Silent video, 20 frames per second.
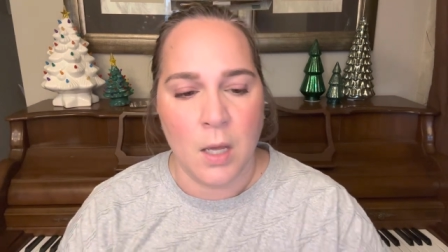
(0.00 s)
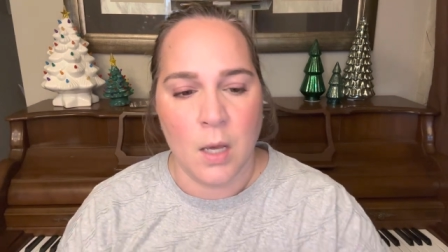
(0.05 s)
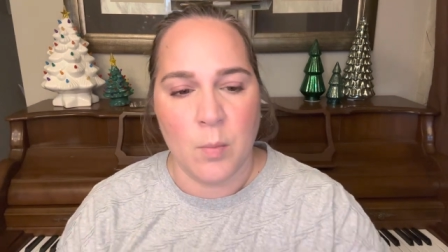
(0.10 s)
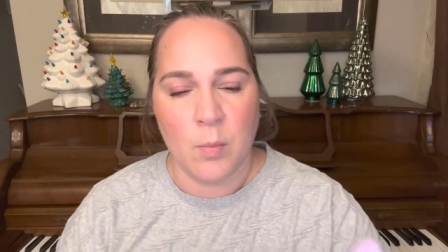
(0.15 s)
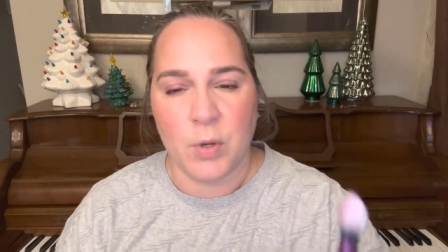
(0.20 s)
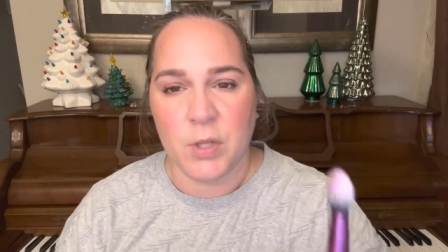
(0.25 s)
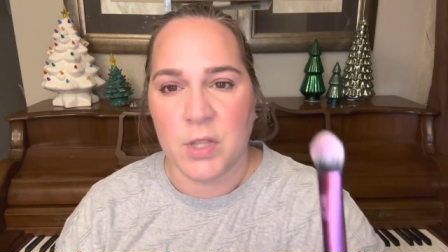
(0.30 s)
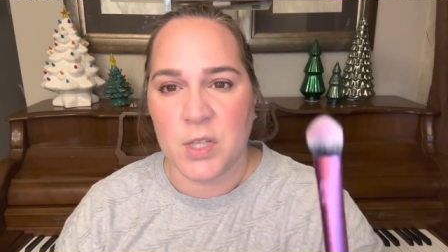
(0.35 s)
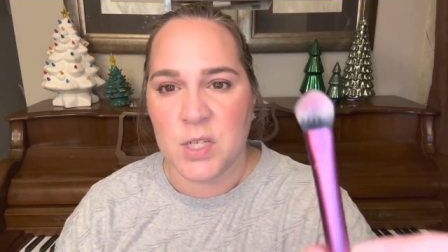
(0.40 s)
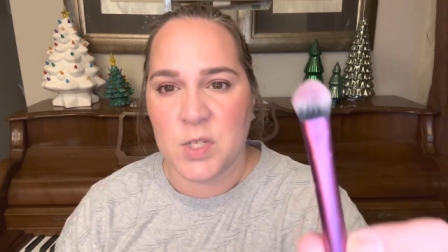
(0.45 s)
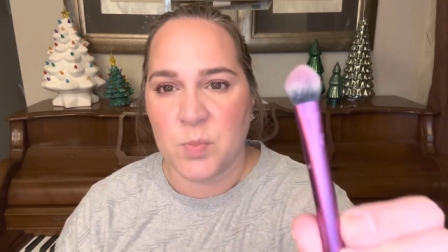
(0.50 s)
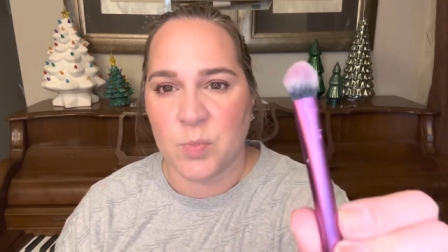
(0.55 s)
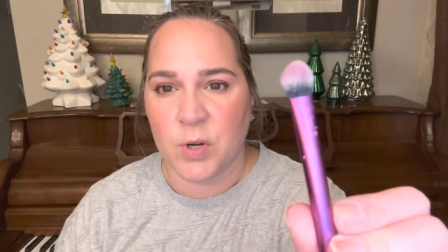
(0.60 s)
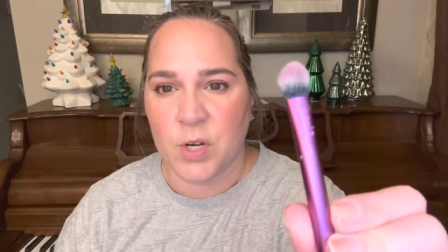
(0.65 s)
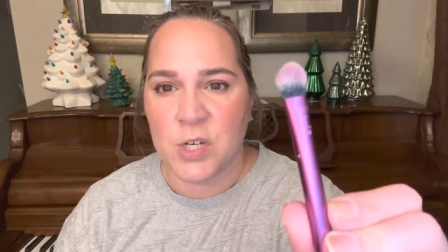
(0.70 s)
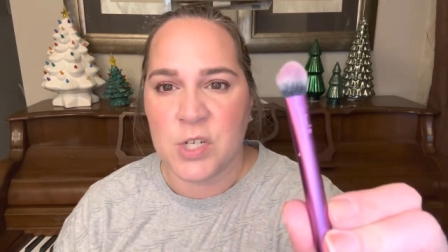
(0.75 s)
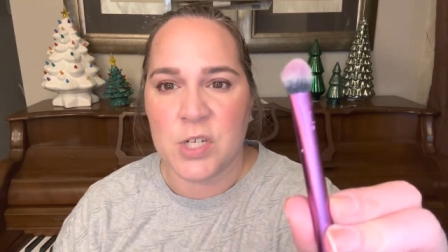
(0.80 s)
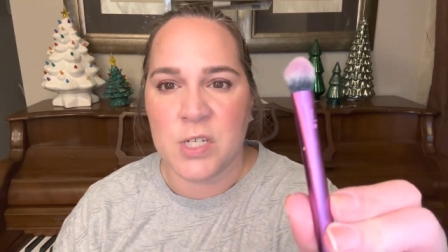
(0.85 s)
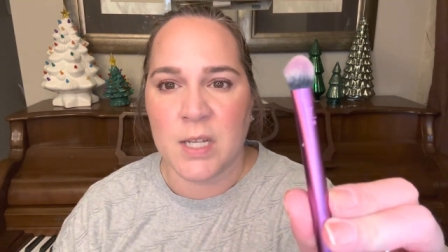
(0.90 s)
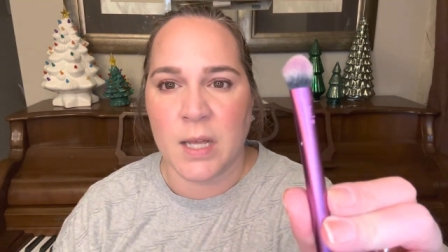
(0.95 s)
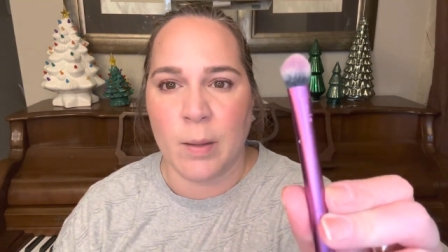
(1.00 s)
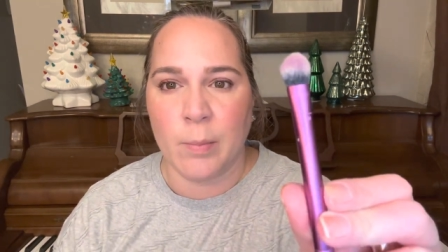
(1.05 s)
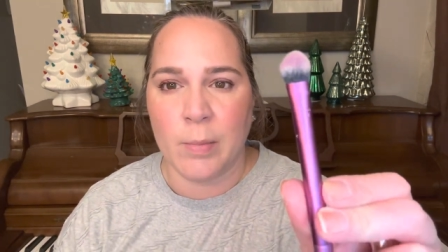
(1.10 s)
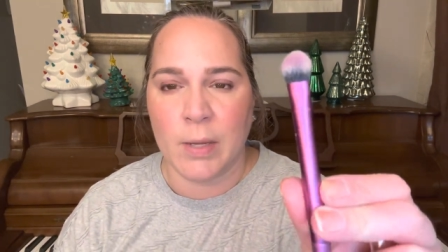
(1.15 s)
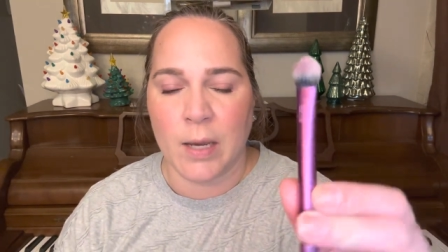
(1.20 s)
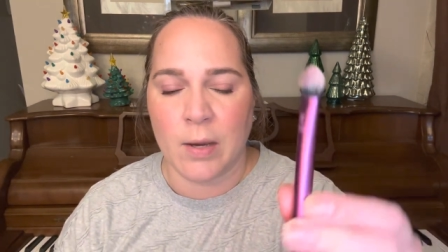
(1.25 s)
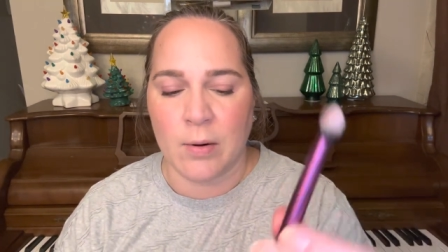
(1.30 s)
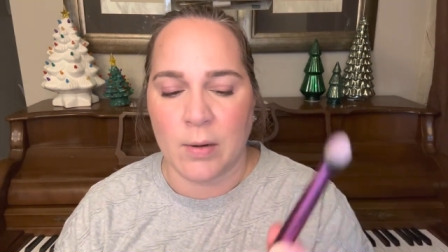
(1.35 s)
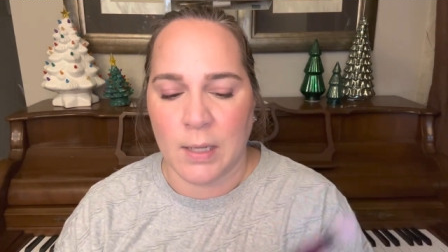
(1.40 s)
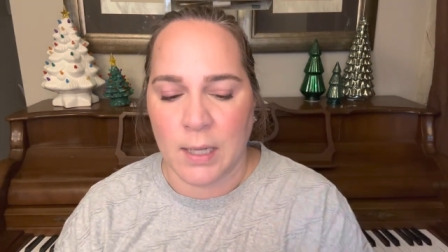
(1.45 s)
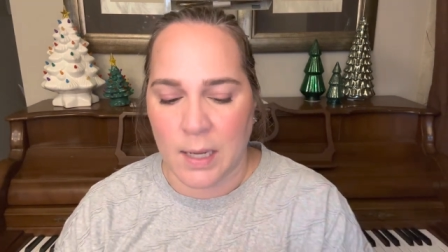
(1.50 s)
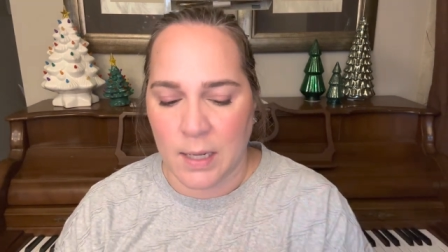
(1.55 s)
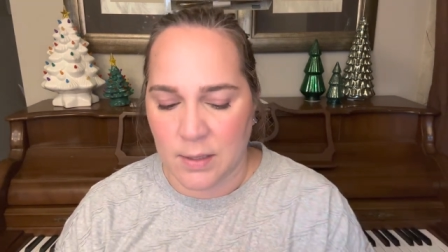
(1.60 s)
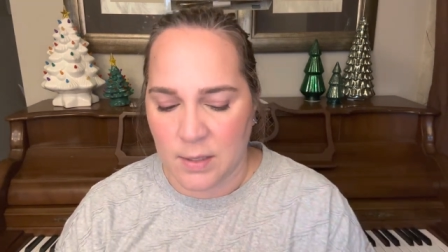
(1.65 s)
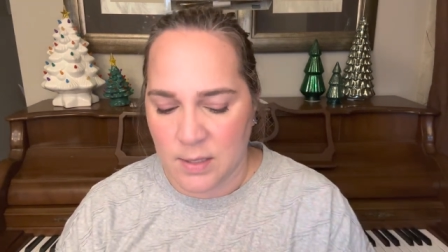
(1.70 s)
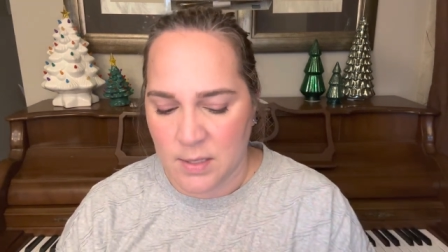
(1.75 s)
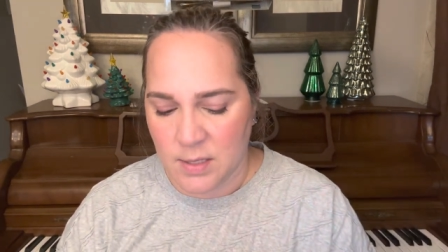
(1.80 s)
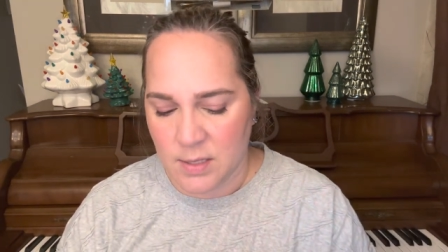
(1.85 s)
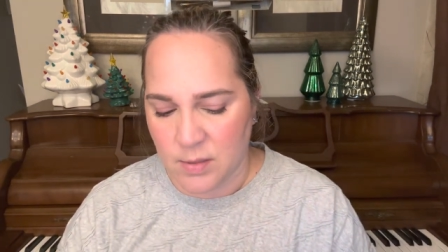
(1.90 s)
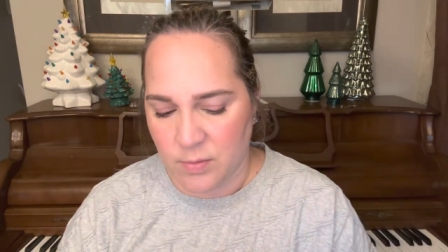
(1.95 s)
but this brush has helped me out a lot.
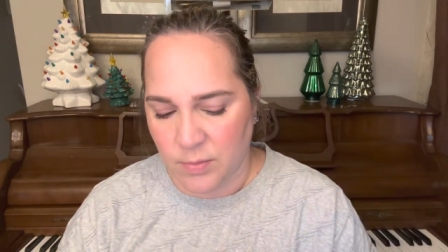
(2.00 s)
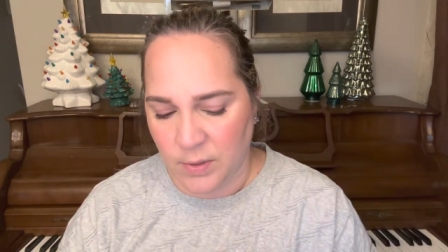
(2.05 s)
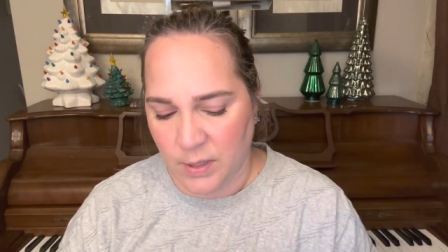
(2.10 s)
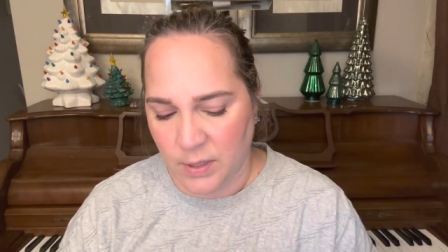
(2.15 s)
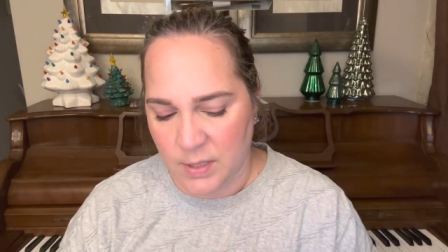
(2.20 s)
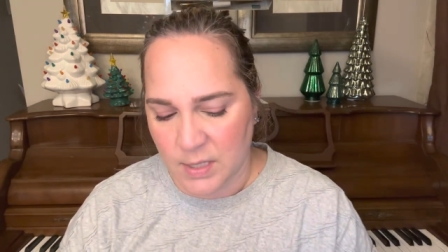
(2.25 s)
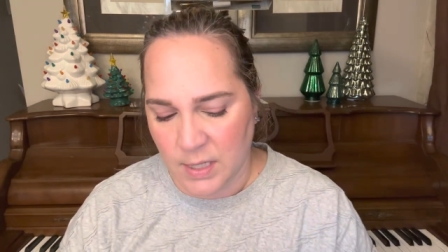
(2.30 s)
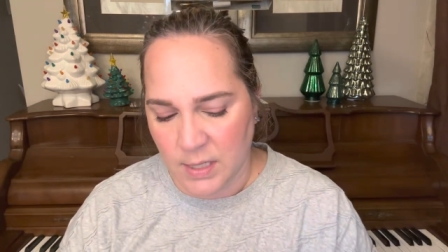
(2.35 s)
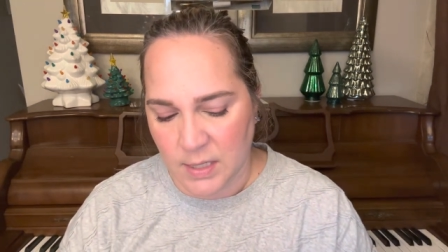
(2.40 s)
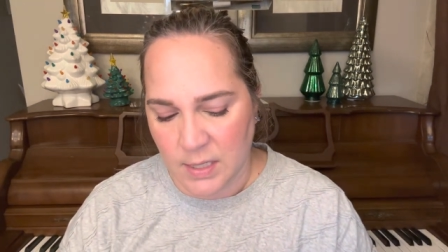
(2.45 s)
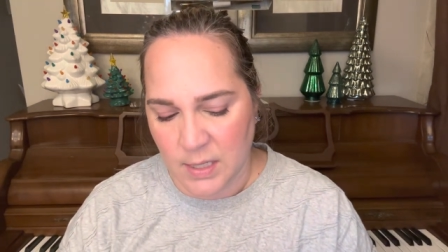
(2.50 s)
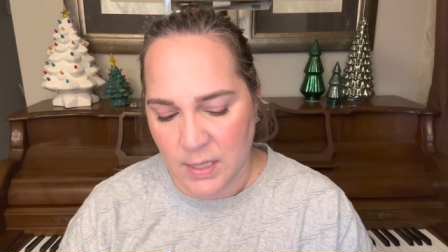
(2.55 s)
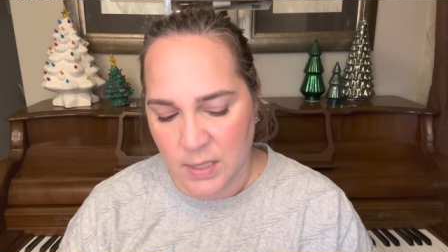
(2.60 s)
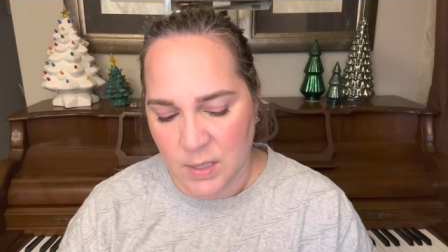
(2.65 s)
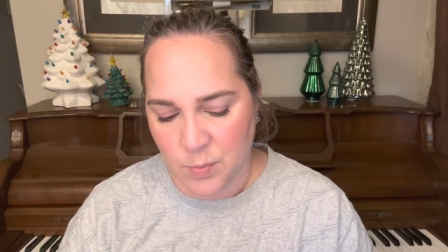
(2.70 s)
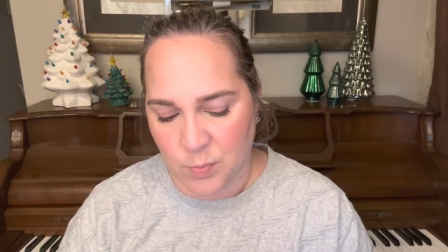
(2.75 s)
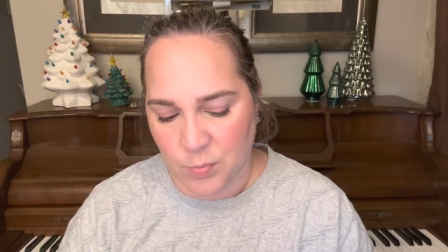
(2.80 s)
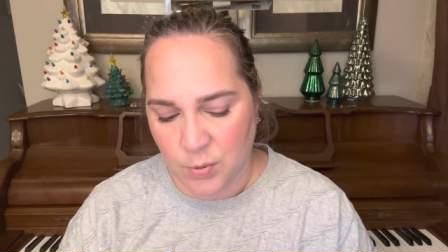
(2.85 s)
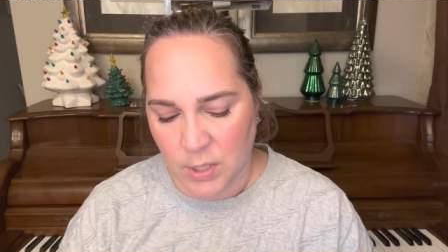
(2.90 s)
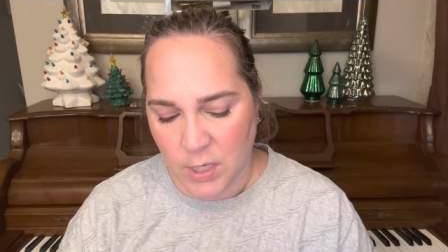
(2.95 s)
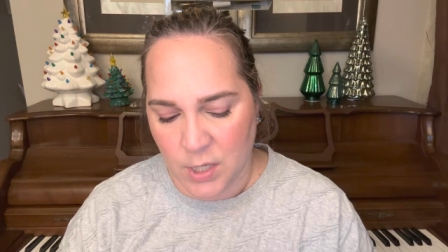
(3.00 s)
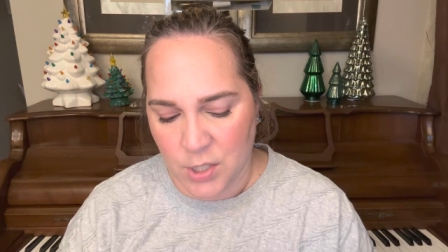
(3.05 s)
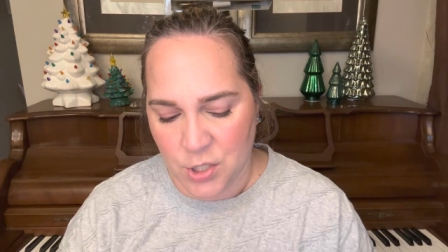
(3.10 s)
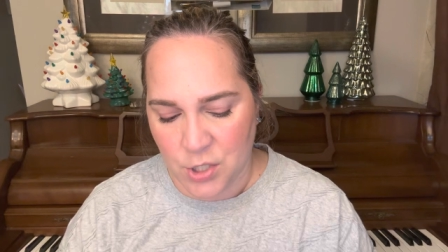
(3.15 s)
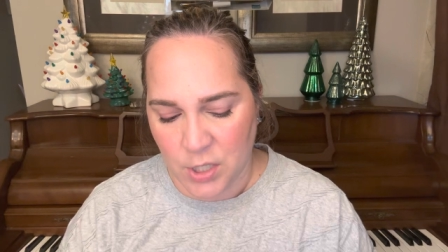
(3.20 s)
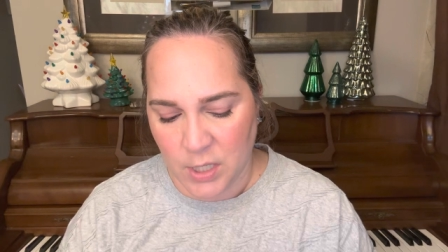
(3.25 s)
This is a Real Techniques brush.